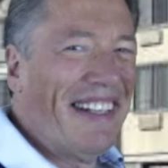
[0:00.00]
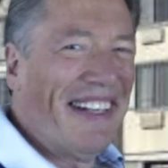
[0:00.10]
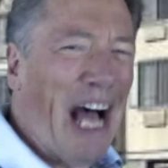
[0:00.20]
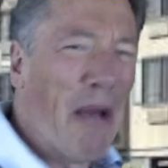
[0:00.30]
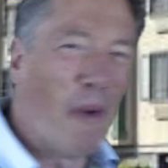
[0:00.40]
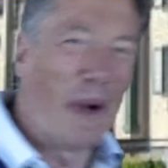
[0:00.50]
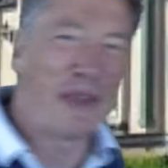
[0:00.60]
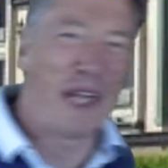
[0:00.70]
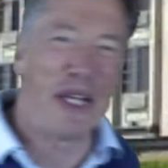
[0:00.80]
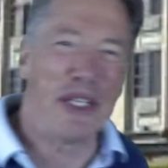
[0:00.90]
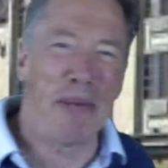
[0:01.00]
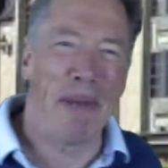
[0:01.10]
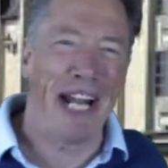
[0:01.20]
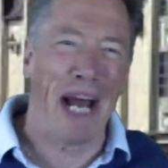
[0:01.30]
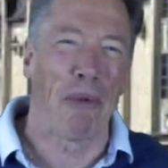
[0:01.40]
I'm Wheelchair
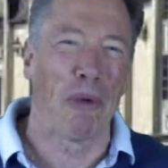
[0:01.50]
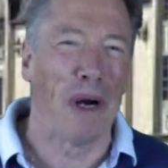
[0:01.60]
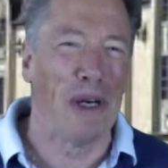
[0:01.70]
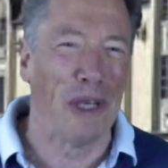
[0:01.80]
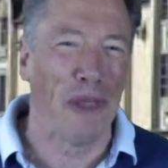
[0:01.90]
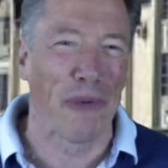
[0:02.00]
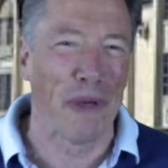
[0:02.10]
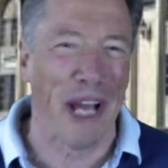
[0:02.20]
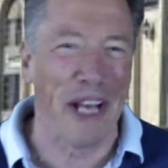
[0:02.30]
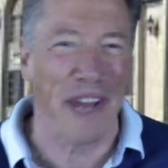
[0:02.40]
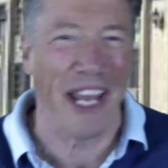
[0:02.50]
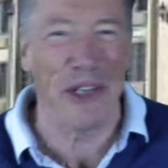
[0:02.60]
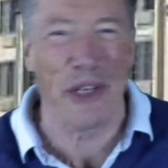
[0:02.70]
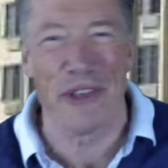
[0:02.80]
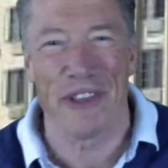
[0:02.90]
Jimmy, and I'm rolling through Los
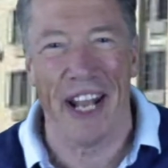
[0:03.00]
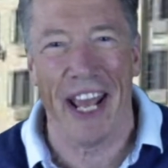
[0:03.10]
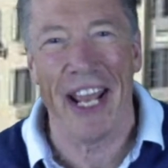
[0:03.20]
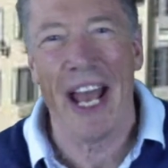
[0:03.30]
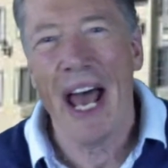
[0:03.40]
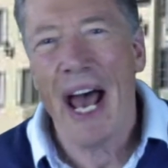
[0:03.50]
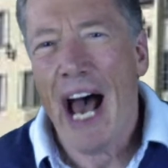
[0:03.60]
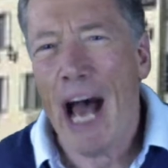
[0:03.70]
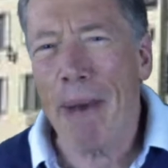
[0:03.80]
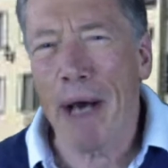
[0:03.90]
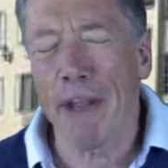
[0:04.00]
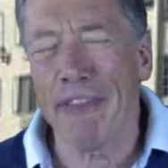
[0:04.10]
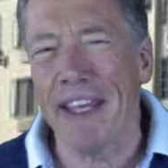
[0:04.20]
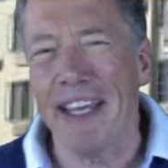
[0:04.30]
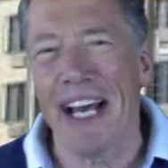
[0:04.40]
Angeles today. I'm out at
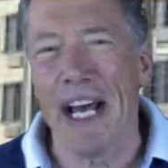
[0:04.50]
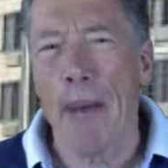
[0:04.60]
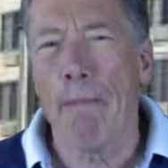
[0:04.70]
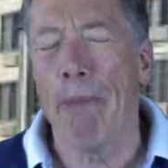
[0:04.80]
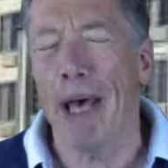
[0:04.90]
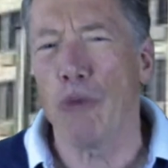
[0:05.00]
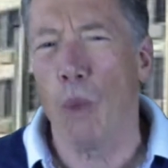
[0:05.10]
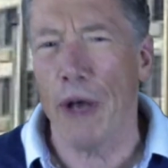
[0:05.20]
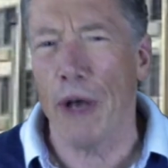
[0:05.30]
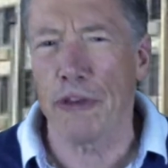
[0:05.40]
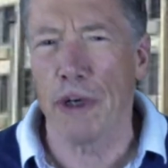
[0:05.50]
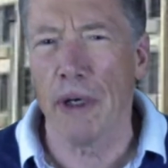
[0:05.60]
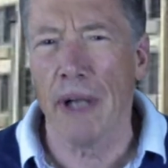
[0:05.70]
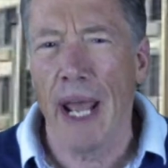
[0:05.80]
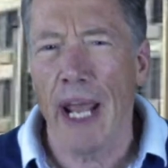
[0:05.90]
the Best
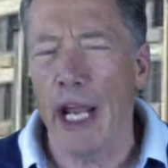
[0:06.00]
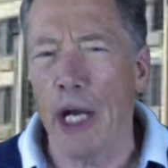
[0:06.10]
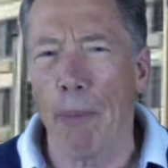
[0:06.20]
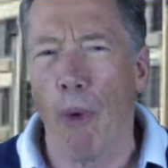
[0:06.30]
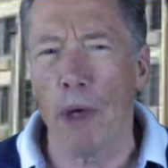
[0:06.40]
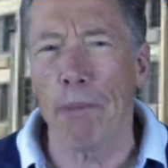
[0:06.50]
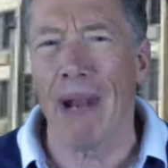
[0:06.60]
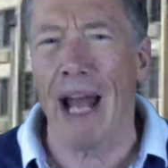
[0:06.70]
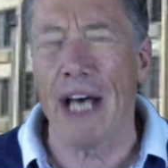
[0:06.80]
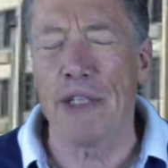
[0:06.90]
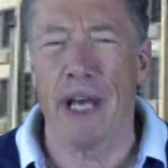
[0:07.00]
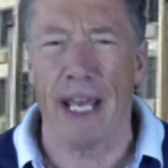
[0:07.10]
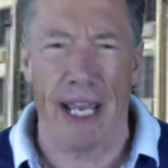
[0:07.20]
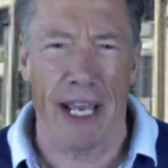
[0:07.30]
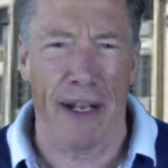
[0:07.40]
Western Airport Plaza
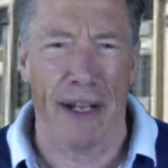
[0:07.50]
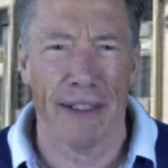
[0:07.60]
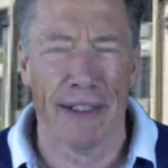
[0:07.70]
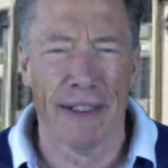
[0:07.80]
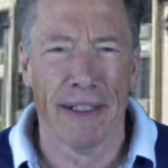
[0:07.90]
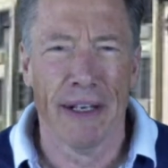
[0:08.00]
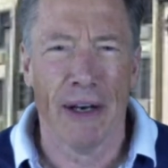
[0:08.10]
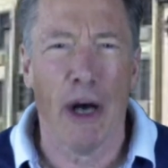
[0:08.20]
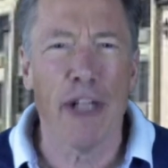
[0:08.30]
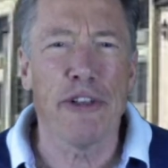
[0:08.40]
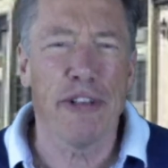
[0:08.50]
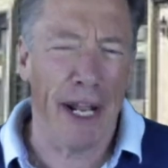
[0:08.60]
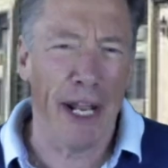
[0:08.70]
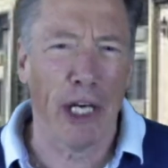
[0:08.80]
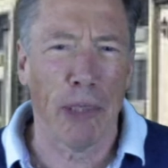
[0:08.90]
Inn on
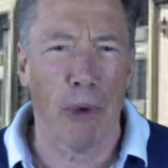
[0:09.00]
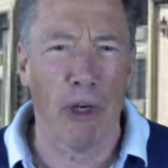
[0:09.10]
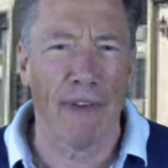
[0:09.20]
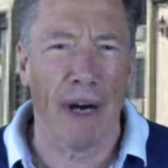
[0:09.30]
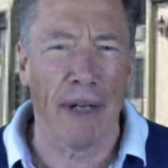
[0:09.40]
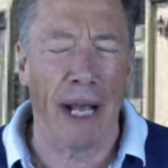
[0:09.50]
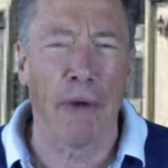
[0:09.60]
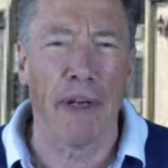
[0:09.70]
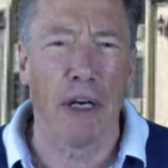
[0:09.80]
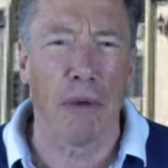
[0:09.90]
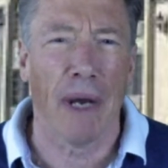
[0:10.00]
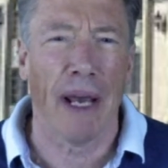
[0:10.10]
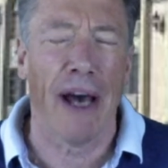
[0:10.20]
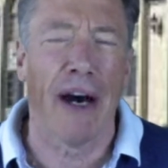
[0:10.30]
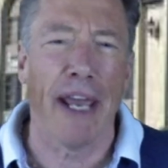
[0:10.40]
Sentinel Boulevard, out near
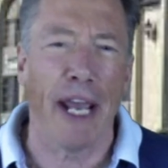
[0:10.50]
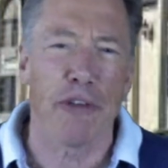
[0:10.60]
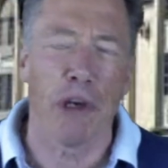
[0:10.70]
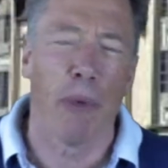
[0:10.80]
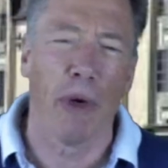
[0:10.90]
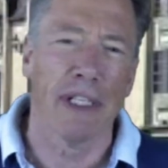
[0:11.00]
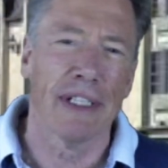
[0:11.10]
LAX Airport.